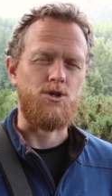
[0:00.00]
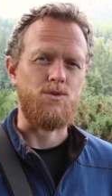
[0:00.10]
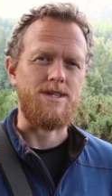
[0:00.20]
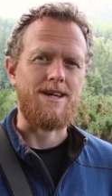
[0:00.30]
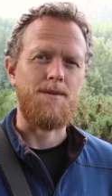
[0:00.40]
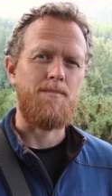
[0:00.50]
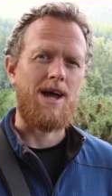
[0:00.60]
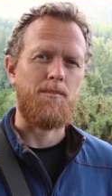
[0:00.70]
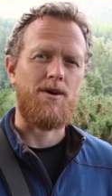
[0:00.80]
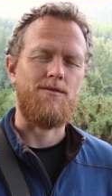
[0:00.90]
using
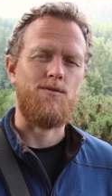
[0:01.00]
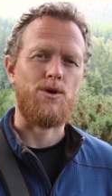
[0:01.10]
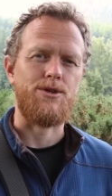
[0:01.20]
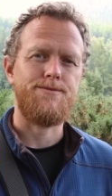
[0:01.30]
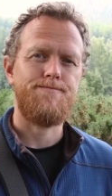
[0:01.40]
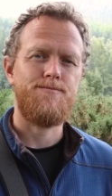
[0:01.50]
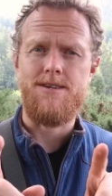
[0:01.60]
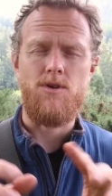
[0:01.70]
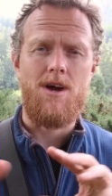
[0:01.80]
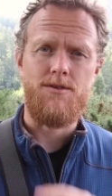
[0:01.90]
back button focus.
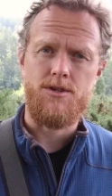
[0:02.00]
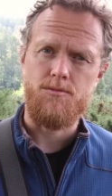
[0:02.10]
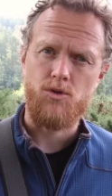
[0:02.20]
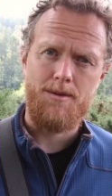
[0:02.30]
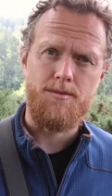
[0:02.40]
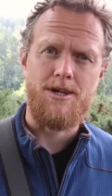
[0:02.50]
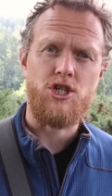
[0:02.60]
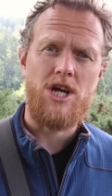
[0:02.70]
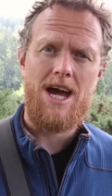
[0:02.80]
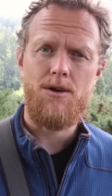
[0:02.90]
If you haven't subscribed to my
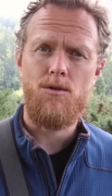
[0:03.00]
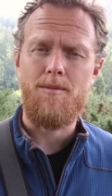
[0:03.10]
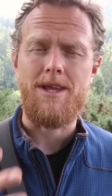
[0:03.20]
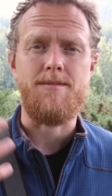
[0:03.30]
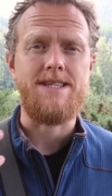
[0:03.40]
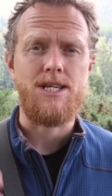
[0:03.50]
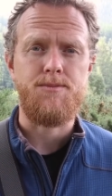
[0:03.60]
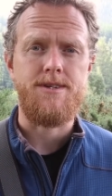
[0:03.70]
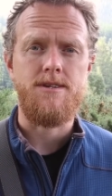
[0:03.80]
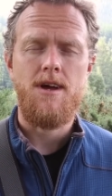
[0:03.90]
channel, my name is
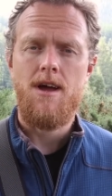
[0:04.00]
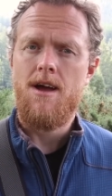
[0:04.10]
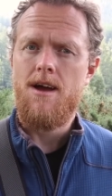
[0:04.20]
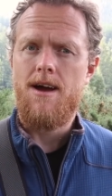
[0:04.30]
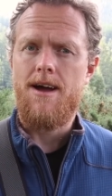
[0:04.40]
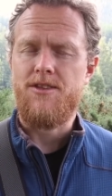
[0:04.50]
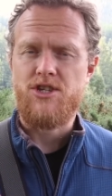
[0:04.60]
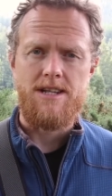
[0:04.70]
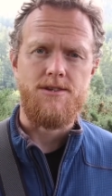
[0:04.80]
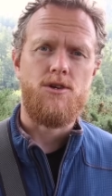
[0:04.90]
Espen, and the
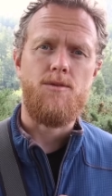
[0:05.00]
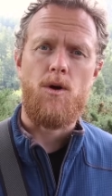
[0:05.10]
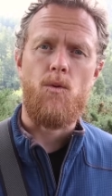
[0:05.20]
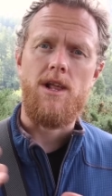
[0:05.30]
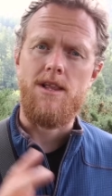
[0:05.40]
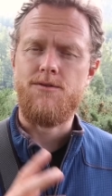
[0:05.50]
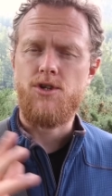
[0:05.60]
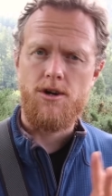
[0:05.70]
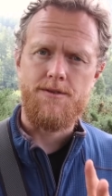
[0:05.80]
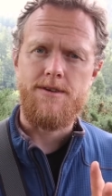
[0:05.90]
channel is all about wildlife
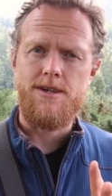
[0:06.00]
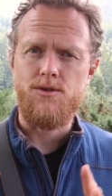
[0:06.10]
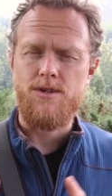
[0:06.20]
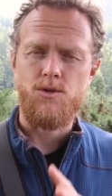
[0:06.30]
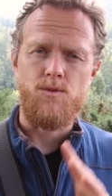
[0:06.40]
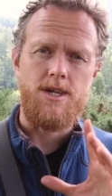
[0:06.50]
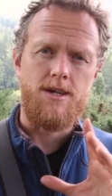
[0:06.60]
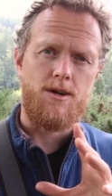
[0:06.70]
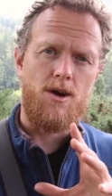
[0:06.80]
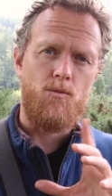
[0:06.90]
photography. So each
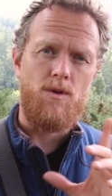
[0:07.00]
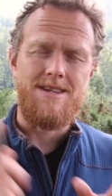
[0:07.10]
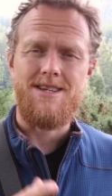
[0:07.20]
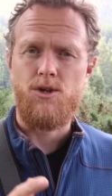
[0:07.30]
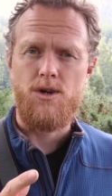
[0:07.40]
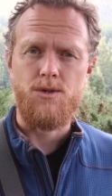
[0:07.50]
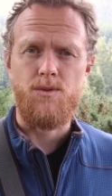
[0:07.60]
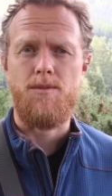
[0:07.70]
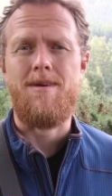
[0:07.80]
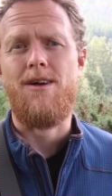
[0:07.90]
week I take you guys
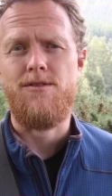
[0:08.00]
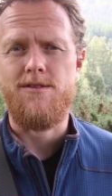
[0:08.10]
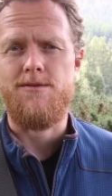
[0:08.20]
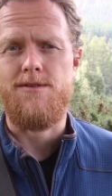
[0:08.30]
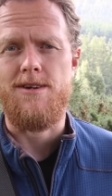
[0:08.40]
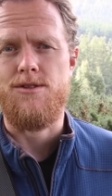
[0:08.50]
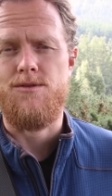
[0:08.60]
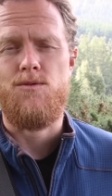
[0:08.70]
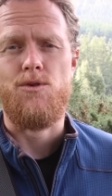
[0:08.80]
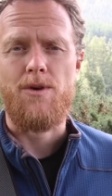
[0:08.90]
with me out into the field
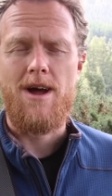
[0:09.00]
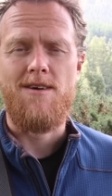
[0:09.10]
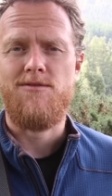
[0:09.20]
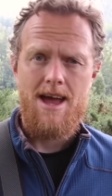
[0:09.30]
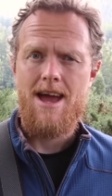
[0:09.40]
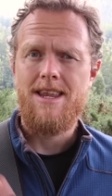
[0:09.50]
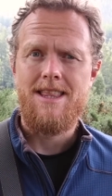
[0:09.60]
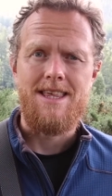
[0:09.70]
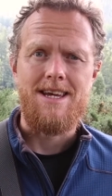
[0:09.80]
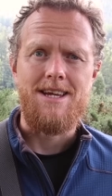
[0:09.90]
to photograph
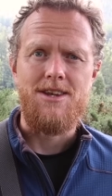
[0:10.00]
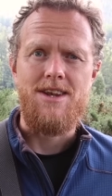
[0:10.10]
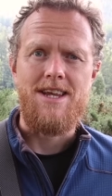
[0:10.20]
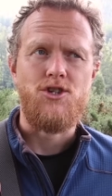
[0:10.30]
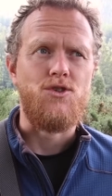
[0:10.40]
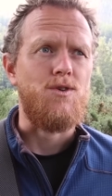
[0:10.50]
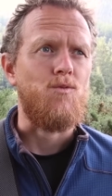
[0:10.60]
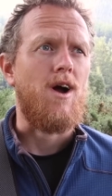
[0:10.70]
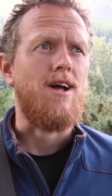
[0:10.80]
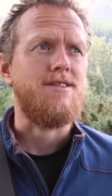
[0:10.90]
anything nature
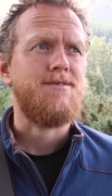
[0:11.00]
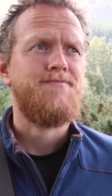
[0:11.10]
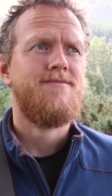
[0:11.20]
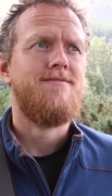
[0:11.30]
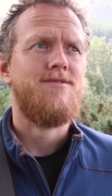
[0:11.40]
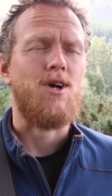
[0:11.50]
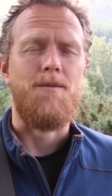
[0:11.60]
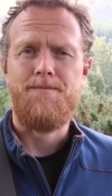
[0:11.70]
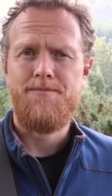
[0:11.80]
and wild. So